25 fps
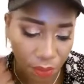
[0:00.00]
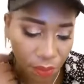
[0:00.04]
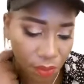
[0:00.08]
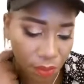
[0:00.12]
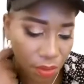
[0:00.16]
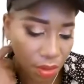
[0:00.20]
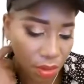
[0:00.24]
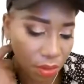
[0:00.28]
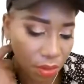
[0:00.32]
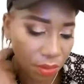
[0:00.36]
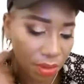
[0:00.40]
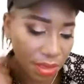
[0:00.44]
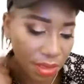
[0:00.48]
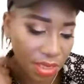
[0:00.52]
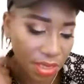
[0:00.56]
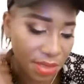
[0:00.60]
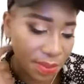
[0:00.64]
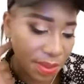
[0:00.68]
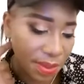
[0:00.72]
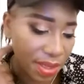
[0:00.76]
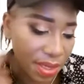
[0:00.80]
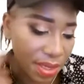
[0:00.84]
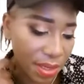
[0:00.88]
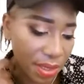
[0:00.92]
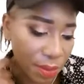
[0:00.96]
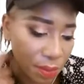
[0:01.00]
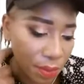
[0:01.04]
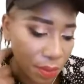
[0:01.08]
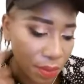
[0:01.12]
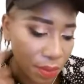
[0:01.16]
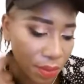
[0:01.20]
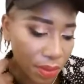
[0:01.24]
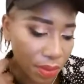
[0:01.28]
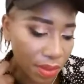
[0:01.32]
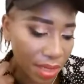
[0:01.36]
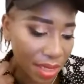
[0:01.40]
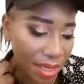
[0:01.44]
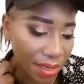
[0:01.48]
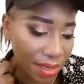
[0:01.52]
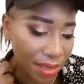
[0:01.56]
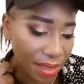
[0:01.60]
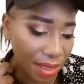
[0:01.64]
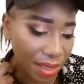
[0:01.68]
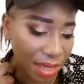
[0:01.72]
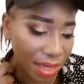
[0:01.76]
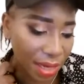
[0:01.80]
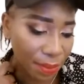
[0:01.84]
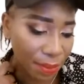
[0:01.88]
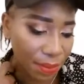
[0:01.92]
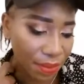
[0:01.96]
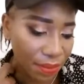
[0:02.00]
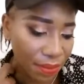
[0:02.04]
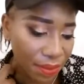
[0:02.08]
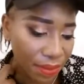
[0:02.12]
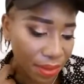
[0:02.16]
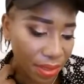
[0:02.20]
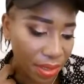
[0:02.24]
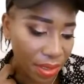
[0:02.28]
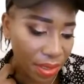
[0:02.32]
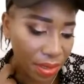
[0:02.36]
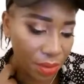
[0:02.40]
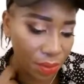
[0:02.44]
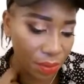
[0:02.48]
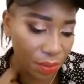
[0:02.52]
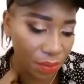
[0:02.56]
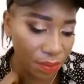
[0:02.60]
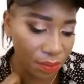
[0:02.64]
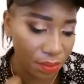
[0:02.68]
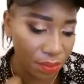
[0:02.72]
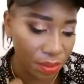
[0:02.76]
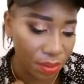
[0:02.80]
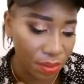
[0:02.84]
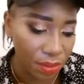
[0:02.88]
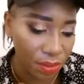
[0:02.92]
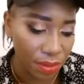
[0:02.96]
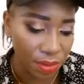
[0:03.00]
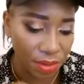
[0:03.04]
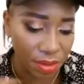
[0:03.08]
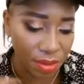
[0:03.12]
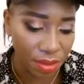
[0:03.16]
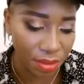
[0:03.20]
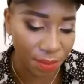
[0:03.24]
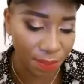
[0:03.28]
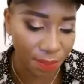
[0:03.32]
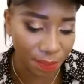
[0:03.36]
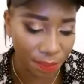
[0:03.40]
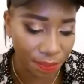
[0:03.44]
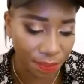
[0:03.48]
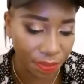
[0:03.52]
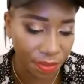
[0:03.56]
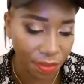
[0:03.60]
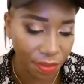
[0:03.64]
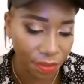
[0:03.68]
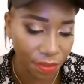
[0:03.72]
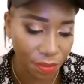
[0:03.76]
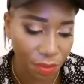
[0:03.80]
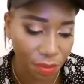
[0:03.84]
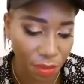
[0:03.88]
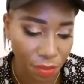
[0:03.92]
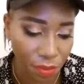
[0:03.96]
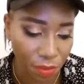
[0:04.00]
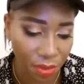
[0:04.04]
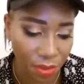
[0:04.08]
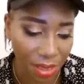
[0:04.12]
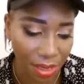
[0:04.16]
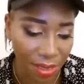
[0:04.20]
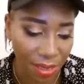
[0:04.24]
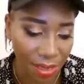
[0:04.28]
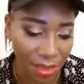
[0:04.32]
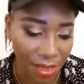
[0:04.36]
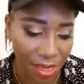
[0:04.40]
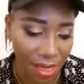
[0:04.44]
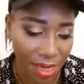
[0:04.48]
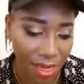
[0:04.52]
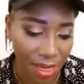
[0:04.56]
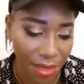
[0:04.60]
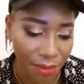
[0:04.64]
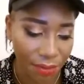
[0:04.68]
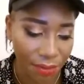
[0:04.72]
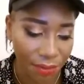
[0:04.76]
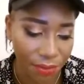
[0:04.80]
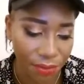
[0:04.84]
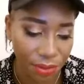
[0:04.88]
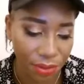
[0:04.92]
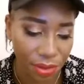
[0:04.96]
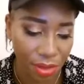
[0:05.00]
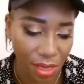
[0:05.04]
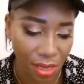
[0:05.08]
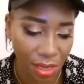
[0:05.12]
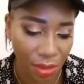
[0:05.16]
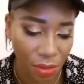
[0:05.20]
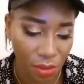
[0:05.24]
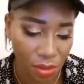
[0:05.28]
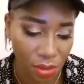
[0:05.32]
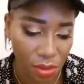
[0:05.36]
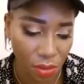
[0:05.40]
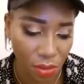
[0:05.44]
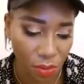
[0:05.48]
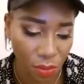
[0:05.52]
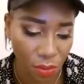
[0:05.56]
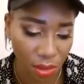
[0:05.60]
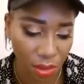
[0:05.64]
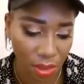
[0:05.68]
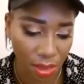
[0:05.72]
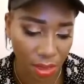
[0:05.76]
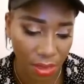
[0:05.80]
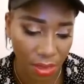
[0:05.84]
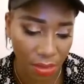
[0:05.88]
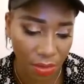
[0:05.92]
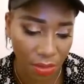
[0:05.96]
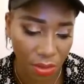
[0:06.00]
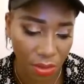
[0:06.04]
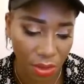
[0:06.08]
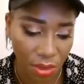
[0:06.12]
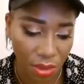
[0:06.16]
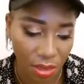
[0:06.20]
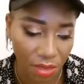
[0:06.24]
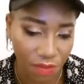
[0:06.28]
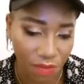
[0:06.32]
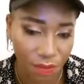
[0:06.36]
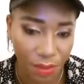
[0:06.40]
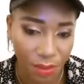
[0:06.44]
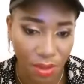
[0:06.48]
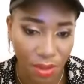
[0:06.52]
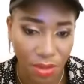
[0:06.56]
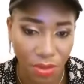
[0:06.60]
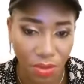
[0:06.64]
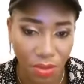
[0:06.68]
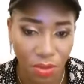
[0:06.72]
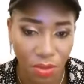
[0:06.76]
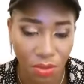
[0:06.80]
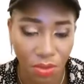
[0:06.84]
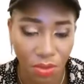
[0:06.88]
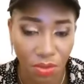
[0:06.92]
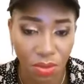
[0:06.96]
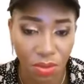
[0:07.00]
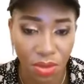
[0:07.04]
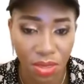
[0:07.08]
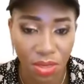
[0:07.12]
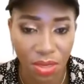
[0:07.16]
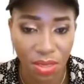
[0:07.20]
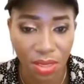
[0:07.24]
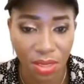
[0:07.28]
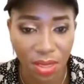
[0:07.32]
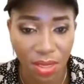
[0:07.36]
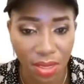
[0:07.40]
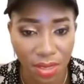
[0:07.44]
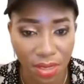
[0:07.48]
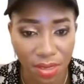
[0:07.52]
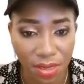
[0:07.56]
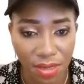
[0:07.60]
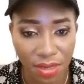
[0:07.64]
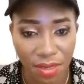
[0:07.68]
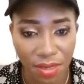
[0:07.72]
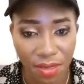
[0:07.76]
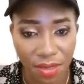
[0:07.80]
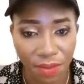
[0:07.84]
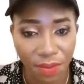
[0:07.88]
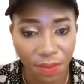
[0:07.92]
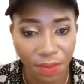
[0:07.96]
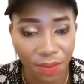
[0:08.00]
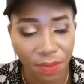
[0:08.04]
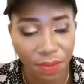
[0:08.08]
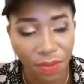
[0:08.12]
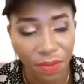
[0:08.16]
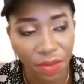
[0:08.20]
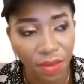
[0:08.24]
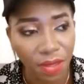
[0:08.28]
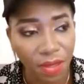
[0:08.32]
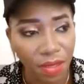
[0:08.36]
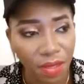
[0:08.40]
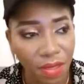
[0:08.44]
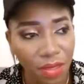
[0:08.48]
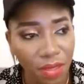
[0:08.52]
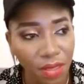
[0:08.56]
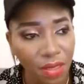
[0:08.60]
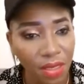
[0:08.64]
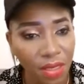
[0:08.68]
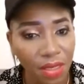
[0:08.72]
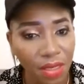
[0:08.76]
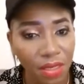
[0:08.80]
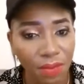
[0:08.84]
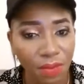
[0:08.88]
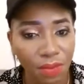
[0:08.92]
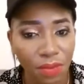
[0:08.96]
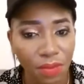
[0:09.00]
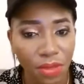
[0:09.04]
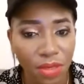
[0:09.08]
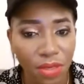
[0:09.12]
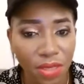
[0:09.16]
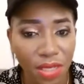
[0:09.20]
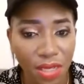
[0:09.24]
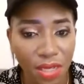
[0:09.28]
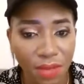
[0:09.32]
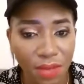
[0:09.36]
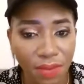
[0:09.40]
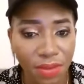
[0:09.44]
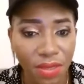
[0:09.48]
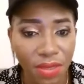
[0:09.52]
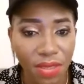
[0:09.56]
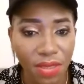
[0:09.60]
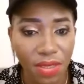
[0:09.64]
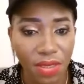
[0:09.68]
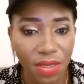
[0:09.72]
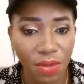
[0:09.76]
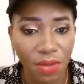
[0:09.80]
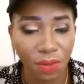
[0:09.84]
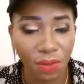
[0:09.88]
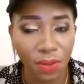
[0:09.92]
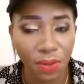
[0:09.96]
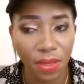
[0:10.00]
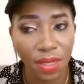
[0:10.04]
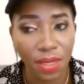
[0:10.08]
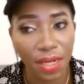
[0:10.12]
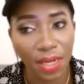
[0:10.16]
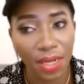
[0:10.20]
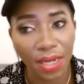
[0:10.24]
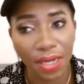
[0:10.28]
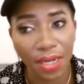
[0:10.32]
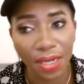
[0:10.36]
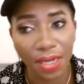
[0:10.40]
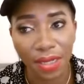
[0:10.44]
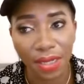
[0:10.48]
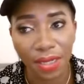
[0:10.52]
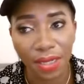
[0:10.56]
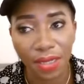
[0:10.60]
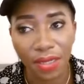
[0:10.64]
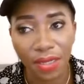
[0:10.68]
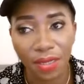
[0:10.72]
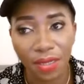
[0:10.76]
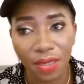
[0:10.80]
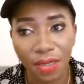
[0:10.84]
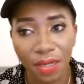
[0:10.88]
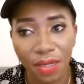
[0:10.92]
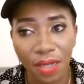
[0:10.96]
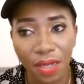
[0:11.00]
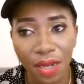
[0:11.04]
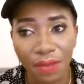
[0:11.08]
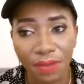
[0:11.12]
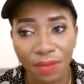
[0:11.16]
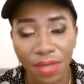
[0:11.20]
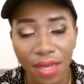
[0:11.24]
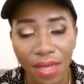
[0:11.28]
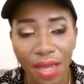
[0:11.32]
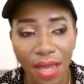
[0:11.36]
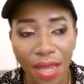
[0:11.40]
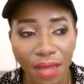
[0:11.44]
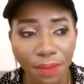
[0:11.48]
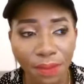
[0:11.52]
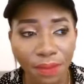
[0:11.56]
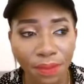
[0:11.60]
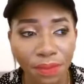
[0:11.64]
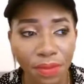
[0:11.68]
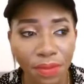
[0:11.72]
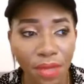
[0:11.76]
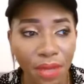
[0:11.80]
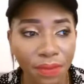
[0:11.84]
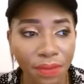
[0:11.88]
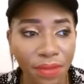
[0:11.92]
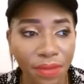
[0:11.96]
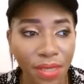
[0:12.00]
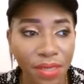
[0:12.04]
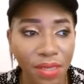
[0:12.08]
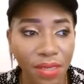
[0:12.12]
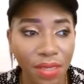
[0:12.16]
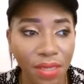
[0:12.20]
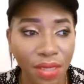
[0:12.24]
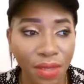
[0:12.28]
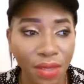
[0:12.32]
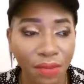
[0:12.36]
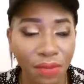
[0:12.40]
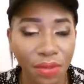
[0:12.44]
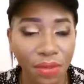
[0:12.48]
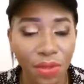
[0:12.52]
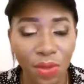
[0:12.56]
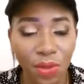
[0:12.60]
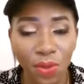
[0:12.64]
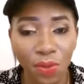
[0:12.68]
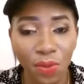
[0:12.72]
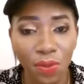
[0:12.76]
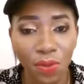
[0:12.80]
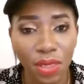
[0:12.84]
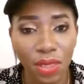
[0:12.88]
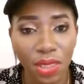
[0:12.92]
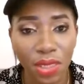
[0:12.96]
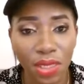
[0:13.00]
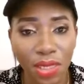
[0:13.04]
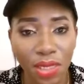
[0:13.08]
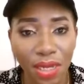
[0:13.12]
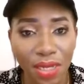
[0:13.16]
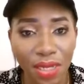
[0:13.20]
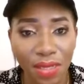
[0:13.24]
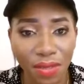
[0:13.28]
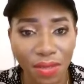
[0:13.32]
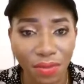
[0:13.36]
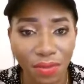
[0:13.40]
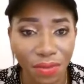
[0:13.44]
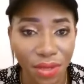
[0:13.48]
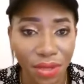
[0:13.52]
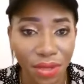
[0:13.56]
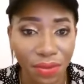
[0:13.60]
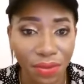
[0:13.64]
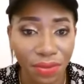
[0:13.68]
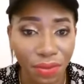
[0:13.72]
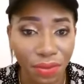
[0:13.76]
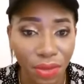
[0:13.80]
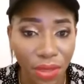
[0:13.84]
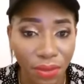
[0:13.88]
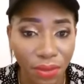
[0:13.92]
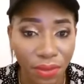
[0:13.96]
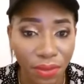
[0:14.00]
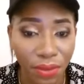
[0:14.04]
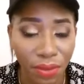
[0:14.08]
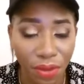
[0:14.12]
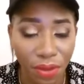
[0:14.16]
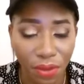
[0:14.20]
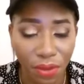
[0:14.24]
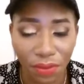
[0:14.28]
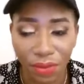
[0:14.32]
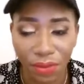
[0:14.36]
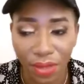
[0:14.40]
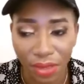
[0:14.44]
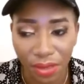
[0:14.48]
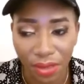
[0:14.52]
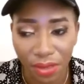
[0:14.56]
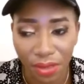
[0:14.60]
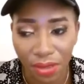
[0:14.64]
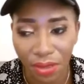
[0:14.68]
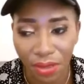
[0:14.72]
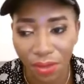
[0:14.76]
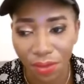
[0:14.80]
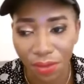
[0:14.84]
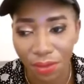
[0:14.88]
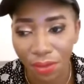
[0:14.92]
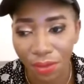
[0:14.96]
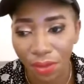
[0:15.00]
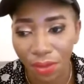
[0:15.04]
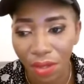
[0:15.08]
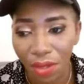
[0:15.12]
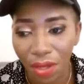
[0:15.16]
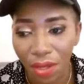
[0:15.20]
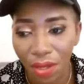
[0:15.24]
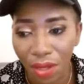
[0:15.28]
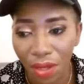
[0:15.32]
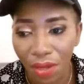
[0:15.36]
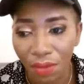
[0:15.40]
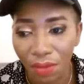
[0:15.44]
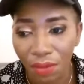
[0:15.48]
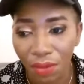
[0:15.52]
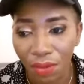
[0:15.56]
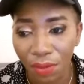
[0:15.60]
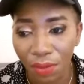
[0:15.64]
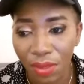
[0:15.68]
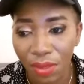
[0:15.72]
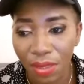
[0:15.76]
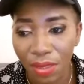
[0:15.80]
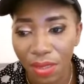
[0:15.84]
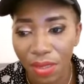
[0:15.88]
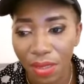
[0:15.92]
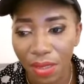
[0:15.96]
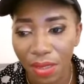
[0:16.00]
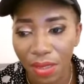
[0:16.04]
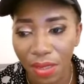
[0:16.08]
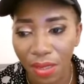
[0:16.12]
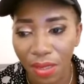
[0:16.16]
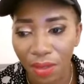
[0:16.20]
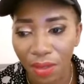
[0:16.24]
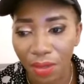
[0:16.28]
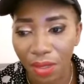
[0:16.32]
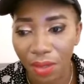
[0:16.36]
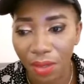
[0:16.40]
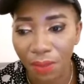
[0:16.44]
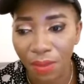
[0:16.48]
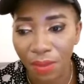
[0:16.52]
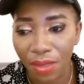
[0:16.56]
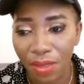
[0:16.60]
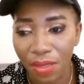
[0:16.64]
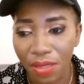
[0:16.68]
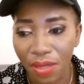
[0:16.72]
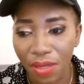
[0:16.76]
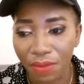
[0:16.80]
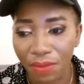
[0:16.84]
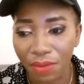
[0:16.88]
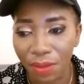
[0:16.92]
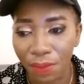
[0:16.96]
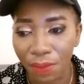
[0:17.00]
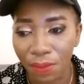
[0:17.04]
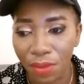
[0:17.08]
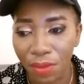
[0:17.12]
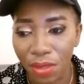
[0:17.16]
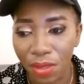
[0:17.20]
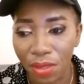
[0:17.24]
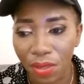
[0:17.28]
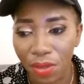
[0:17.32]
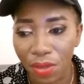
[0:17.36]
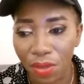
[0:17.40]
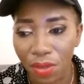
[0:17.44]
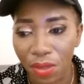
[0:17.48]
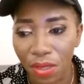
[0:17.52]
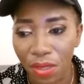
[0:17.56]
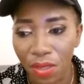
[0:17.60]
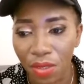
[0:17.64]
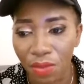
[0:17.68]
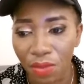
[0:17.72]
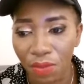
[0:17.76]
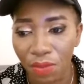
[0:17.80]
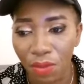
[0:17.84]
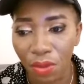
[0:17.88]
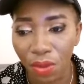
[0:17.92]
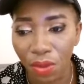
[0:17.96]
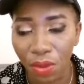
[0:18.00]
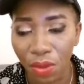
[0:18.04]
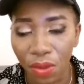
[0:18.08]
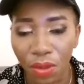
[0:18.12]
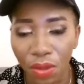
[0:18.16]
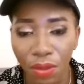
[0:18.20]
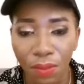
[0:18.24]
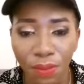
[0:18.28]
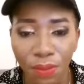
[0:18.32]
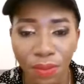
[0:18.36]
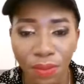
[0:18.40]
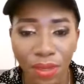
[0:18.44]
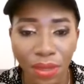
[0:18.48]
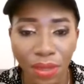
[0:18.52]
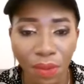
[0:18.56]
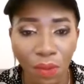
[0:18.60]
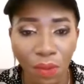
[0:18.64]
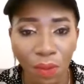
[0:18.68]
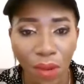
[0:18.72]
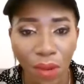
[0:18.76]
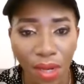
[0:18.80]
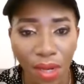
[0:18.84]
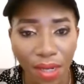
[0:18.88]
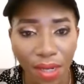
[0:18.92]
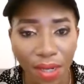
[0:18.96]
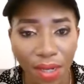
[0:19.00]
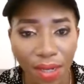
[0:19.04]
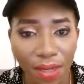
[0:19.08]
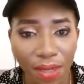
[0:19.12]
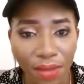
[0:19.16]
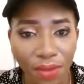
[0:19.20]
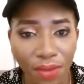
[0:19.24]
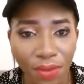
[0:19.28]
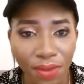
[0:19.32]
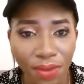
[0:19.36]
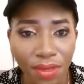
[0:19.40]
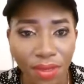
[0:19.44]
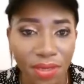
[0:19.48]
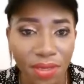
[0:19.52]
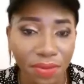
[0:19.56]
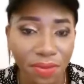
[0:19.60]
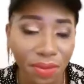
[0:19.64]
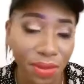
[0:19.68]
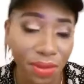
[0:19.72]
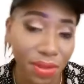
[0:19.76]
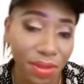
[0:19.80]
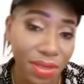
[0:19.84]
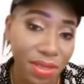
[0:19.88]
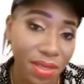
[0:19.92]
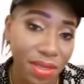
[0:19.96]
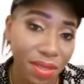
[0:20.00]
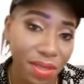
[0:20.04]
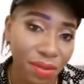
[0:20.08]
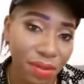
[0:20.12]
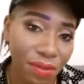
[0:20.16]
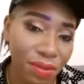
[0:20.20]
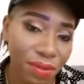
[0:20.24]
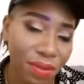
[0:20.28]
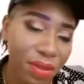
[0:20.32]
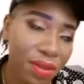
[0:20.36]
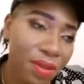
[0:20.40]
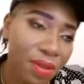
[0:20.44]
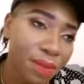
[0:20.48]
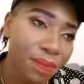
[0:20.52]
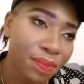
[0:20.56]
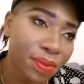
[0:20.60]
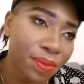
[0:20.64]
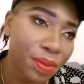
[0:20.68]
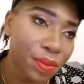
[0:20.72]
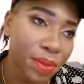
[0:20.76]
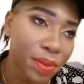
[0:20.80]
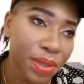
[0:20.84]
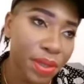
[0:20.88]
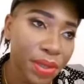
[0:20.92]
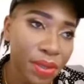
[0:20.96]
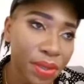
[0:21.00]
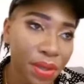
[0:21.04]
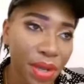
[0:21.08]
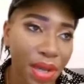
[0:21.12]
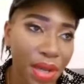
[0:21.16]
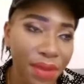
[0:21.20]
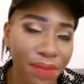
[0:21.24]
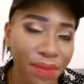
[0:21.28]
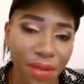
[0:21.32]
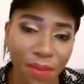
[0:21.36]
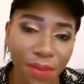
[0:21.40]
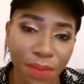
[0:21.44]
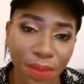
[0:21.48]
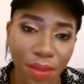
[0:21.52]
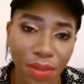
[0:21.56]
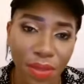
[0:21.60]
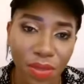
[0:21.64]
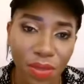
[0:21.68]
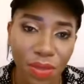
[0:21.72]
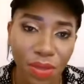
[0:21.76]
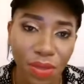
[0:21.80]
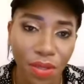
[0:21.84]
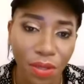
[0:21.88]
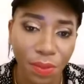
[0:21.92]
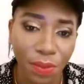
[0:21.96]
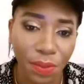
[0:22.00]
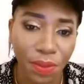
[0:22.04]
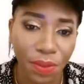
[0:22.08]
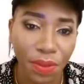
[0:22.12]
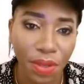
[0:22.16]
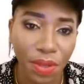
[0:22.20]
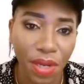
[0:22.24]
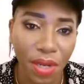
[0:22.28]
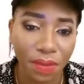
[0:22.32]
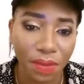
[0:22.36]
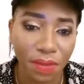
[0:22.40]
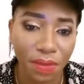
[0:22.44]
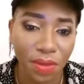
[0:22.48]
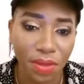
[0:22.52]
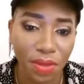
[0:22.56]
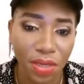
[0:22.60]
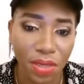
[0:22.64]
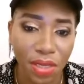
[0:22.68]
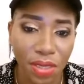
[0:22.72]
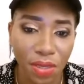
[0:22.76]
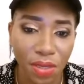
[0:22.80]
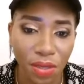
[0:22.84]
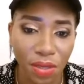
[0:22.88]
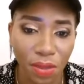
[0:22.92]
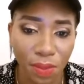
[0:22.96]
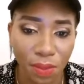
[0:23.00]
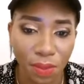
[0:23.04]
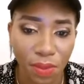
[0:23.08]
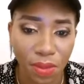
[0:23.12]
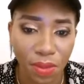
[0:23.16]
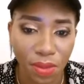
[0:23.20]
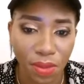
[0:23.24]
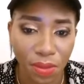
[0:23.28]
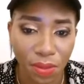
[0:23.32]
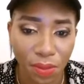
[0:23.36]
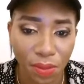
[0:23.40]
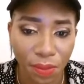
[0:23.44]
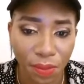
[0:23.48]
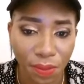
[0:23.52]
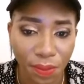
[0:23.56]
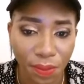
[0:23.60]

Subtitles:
all things being equal, I think I prefer that one because from like I know someone that usually give birth through CS. Like most times she'll be like after delivery 2 weeks she hasn't really fully recovered. So for me, you can imagine after pushing today, tomorrow you don't begin waka, do things for yourself. When you don't have anybody to help, you have to sit up. So